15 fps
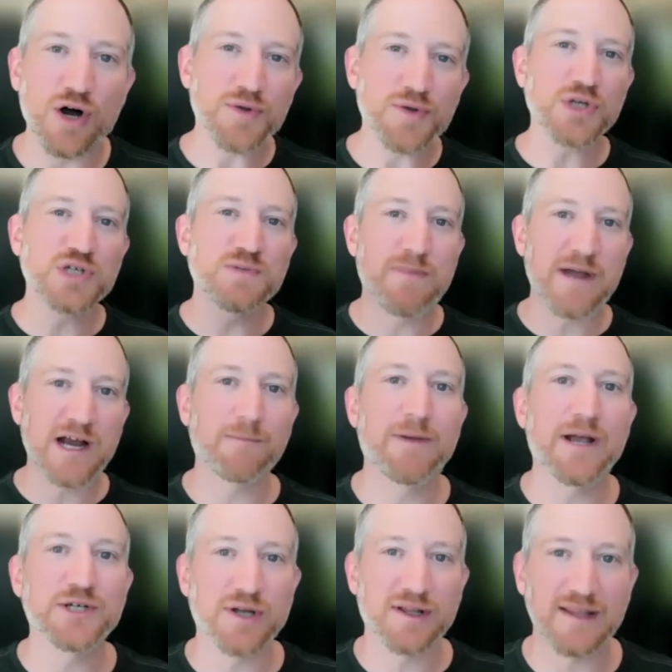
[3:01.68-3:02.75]
those bigger
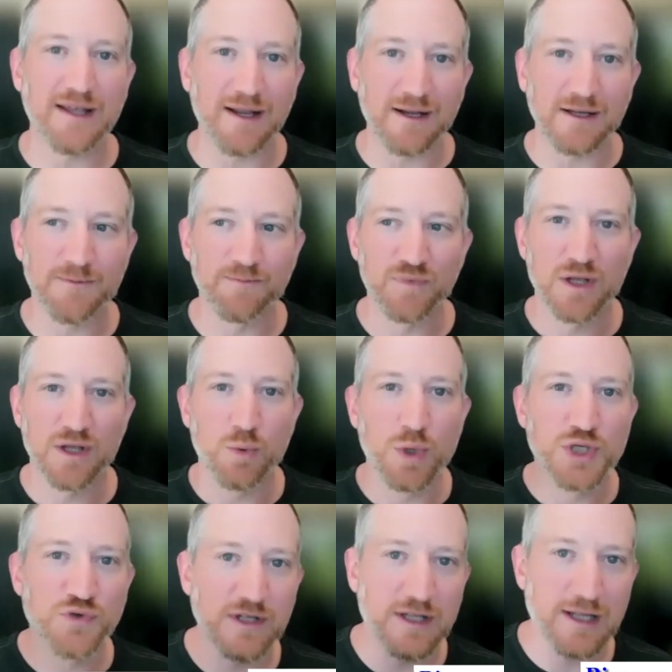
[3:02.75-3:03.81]
picture things,
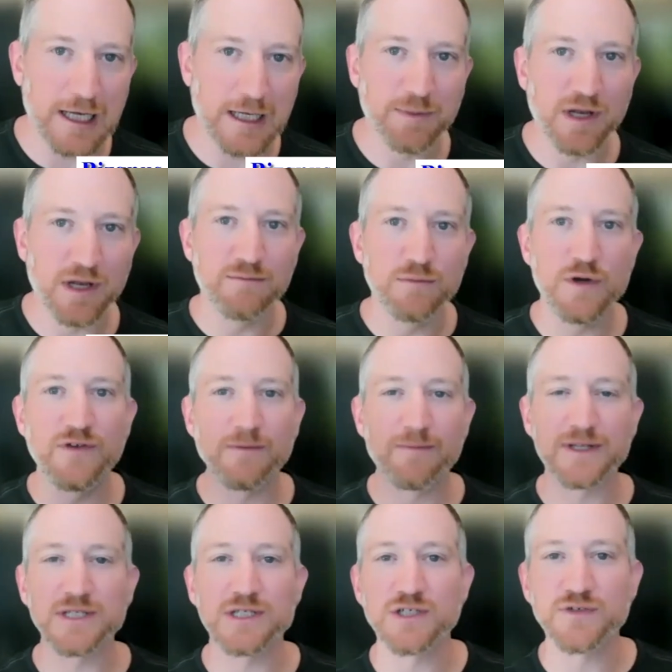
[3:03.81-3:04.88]
which really help you to move your
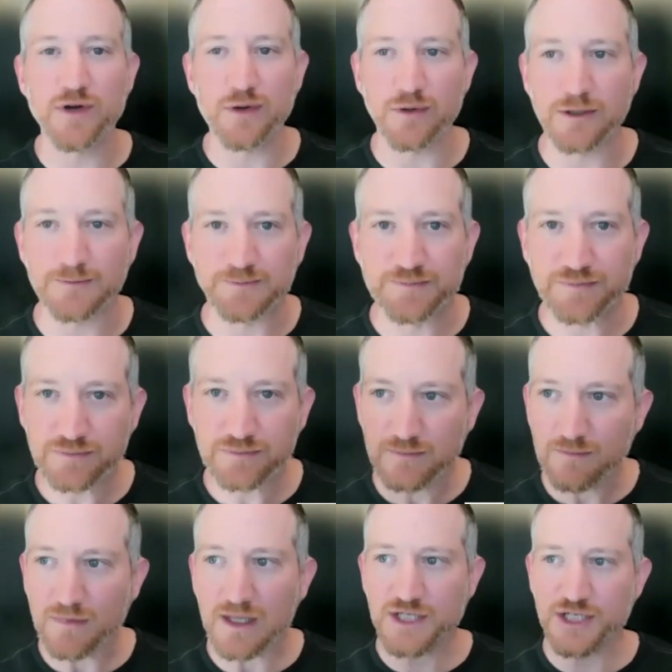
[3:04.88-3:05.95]
business forward.
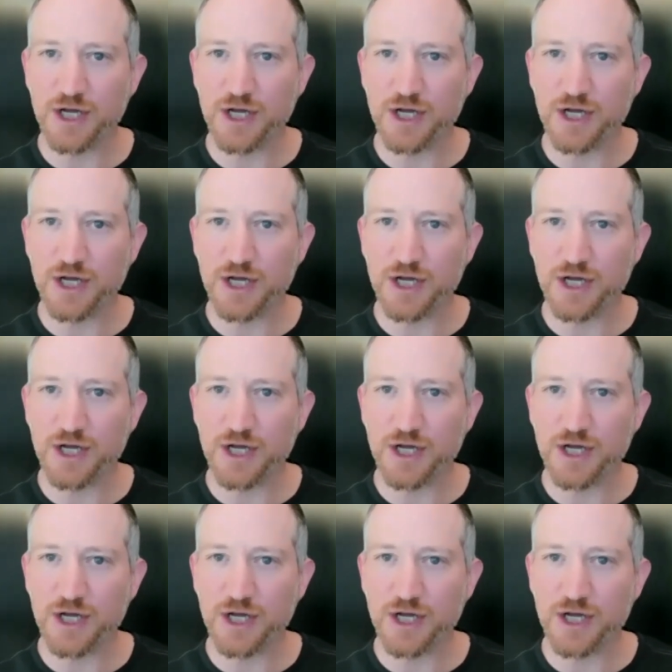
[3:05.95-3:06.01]
So,